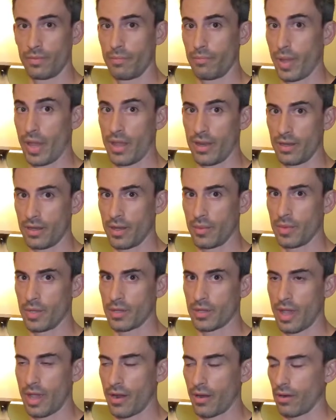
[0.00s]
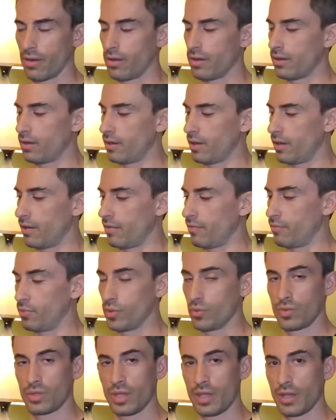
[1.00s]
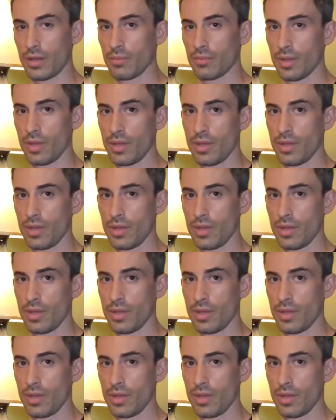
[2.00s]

pandemic era of boot camp,